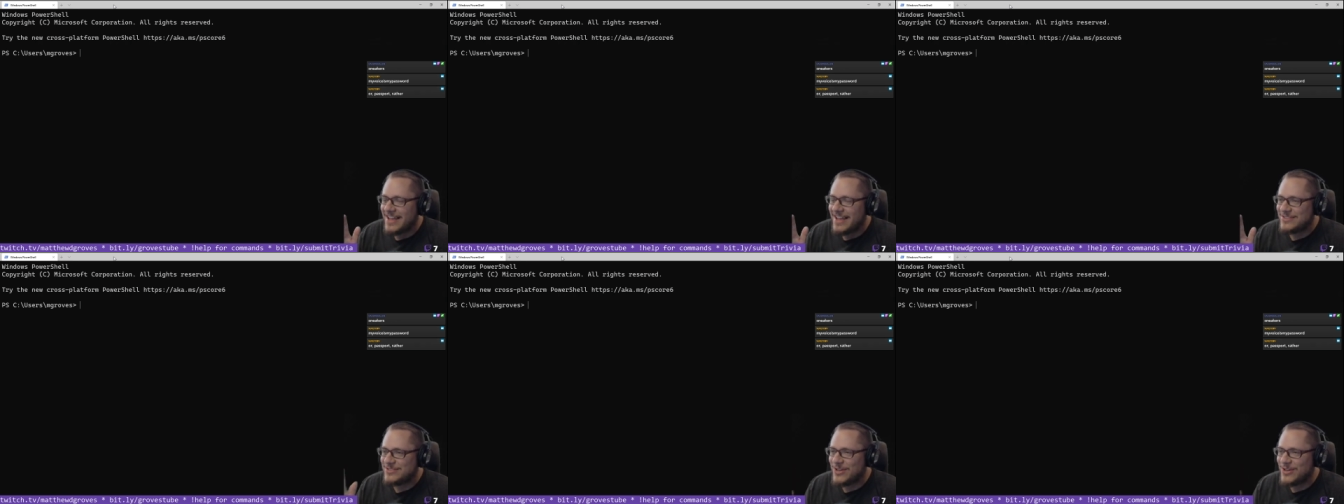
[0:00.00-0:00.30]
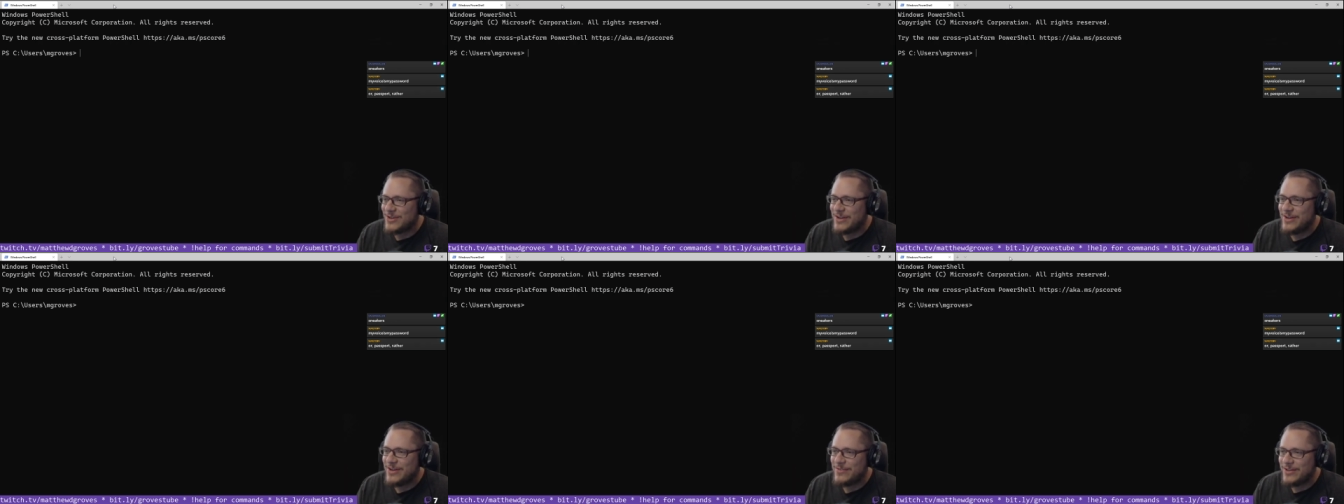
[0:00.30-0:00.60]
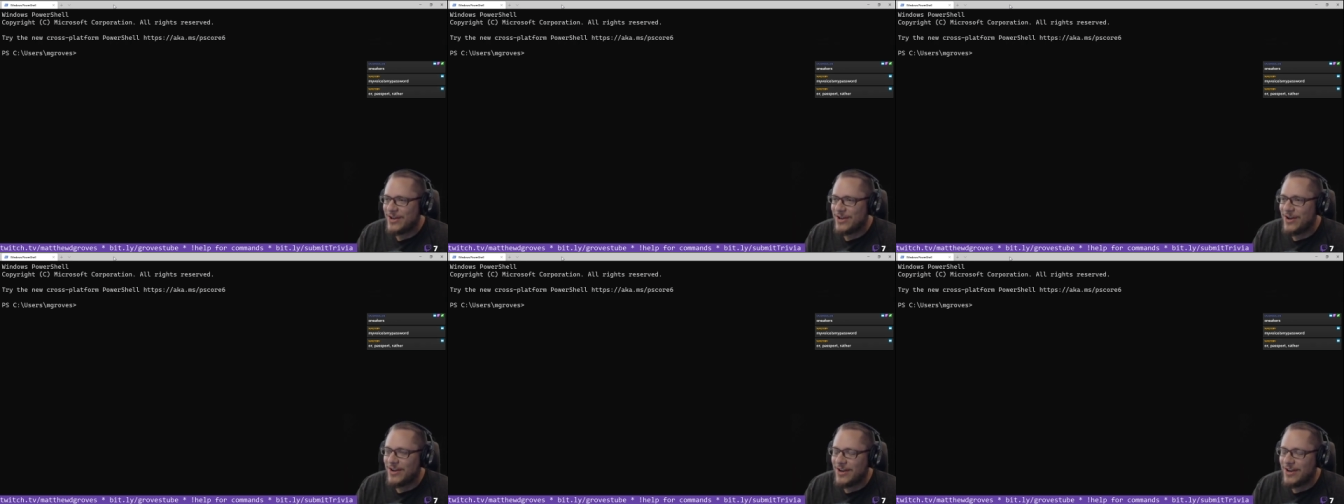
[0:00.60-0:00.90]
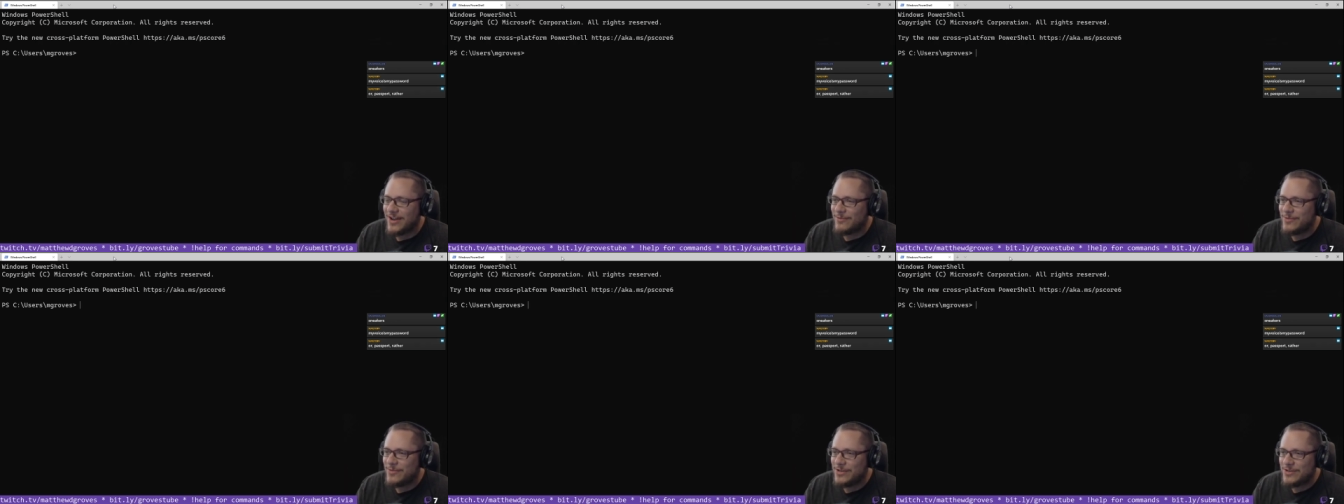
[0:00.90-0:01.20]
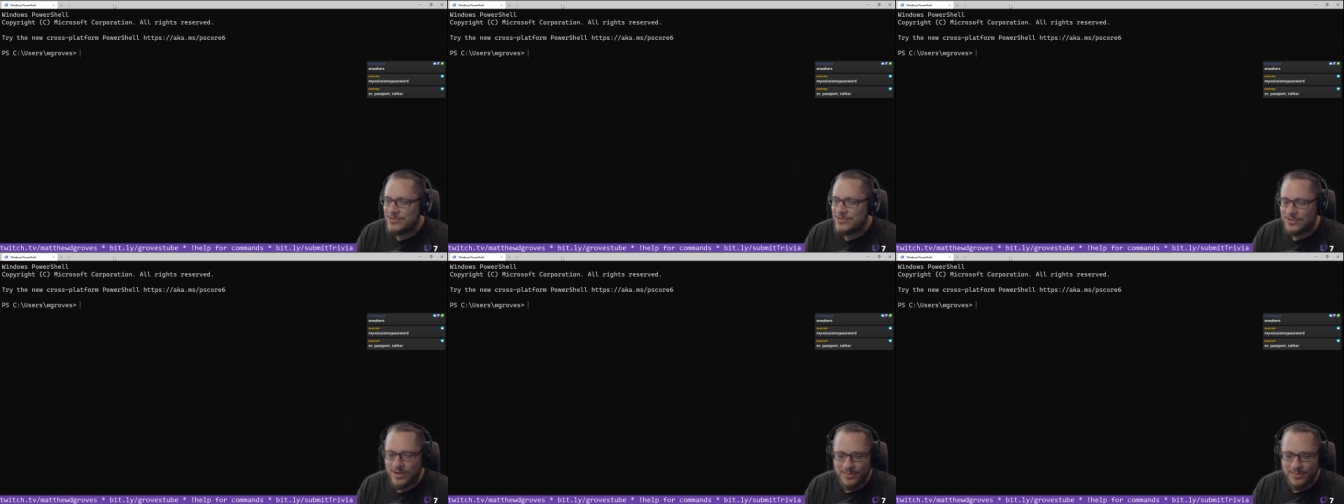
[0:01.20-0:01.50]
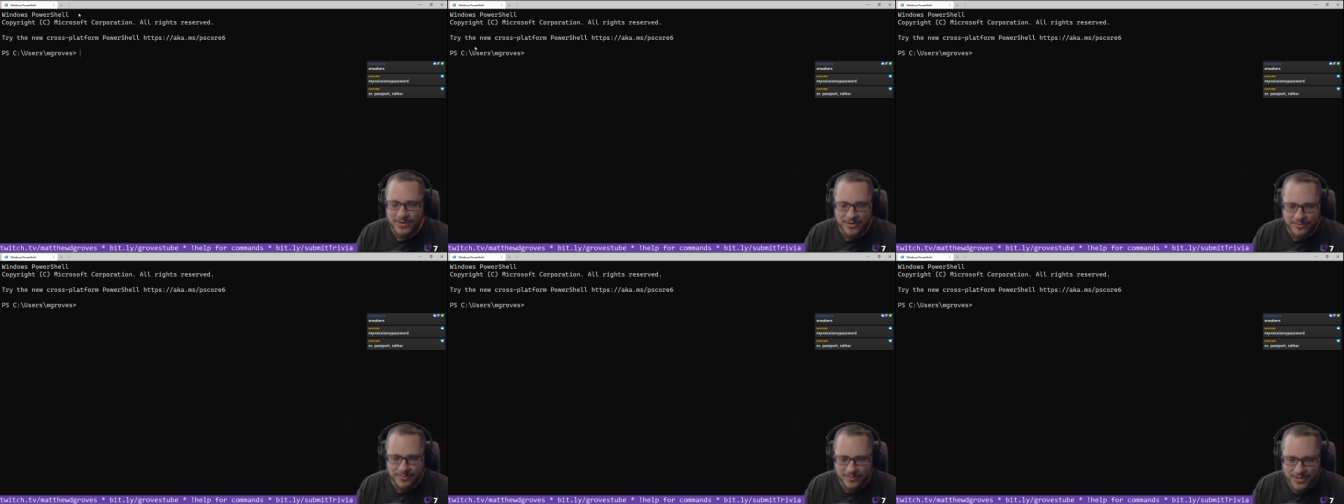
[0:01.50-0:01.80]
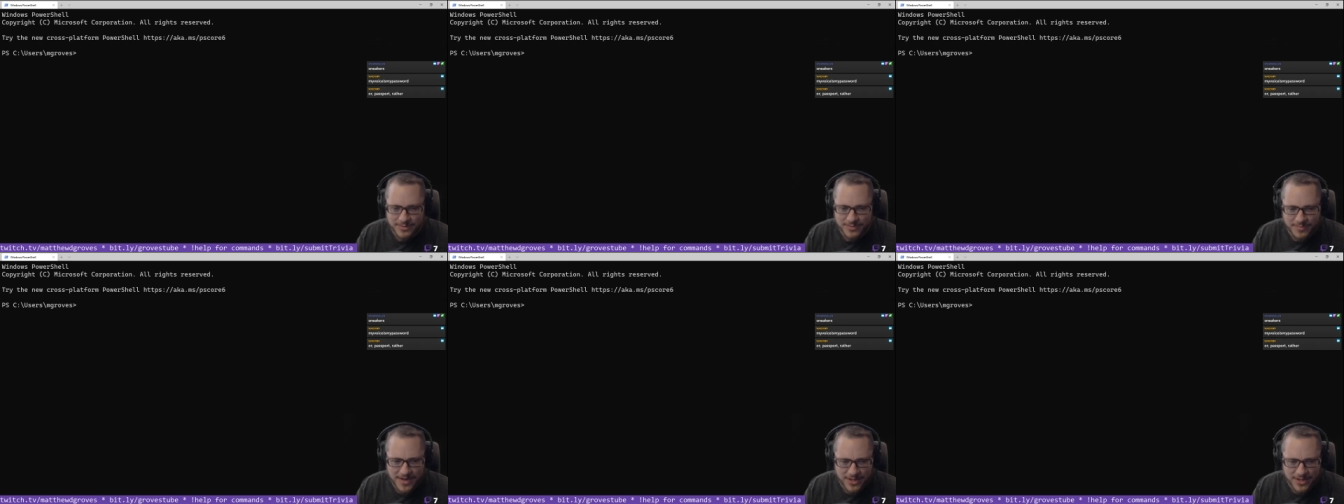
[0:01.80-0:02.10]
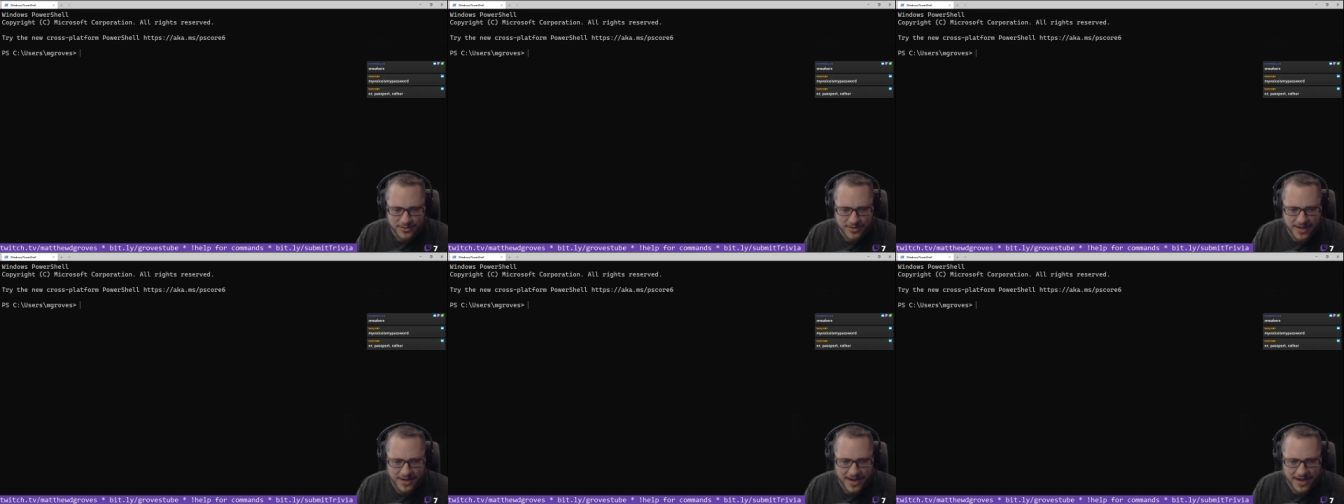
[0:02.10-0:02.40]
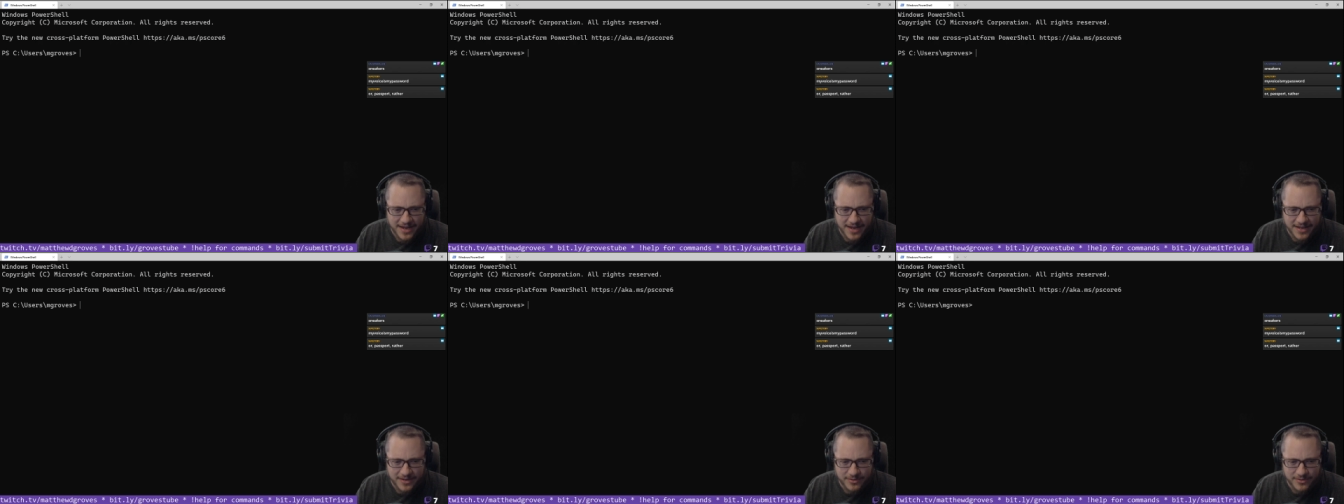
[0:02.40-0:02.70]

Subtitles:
So here we are on Windows Terminal, which, by the way,